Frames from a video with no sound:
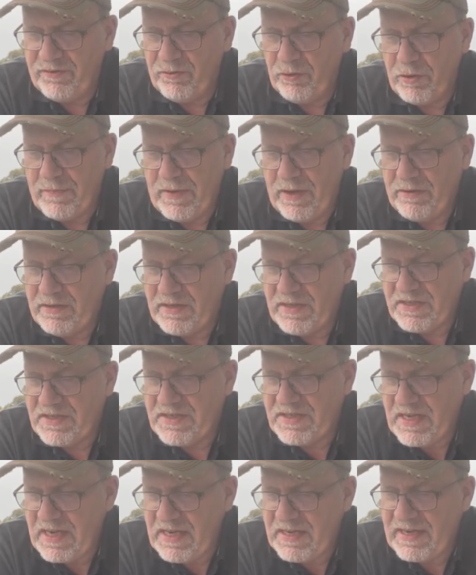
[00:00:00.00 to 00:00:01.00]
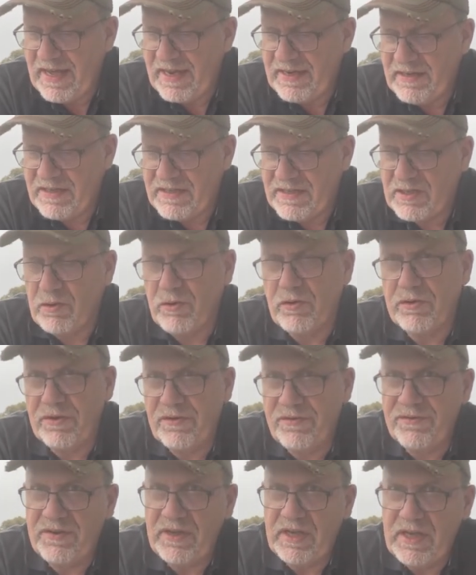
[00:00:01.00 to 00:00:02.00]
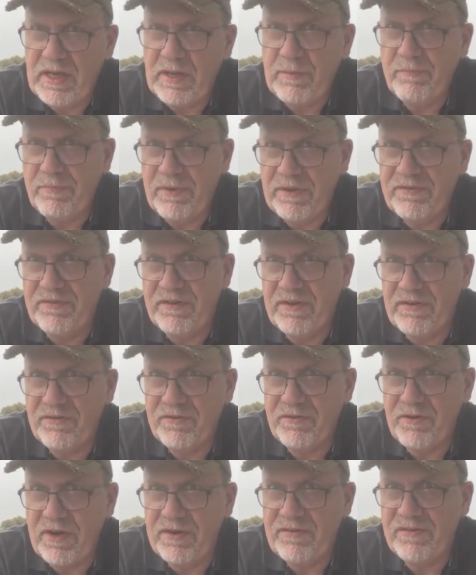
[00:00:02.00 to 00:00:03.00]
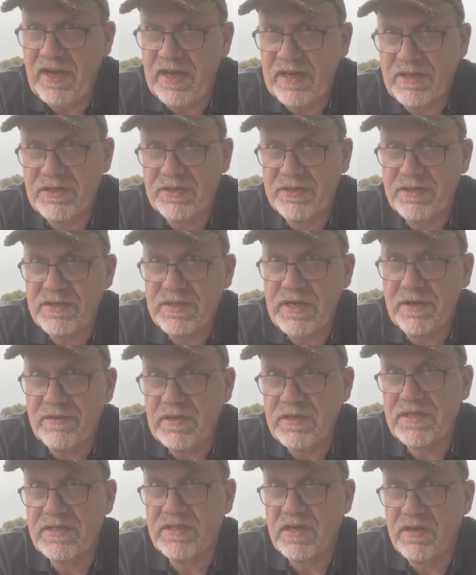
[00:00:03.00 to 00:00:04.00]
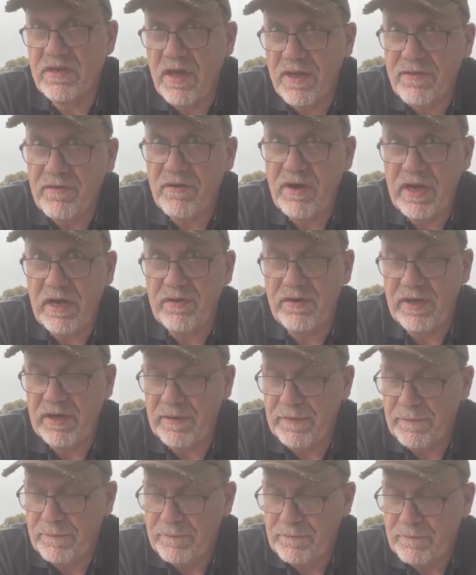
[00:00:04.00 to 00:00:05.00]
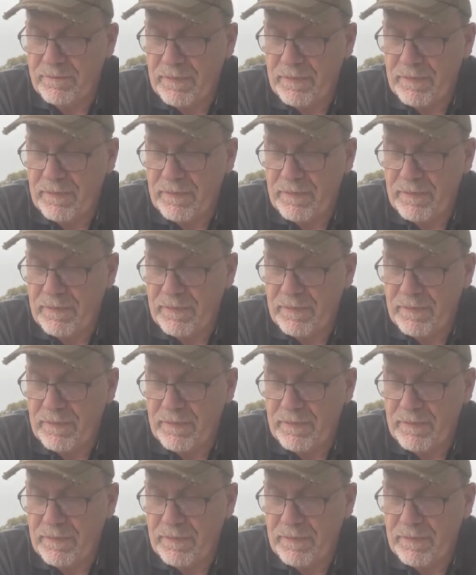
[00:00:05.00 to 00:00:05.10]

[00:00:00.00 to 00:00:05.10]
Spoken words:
He's talking about deceit and dishonesty in business transactions. Now, this is another area.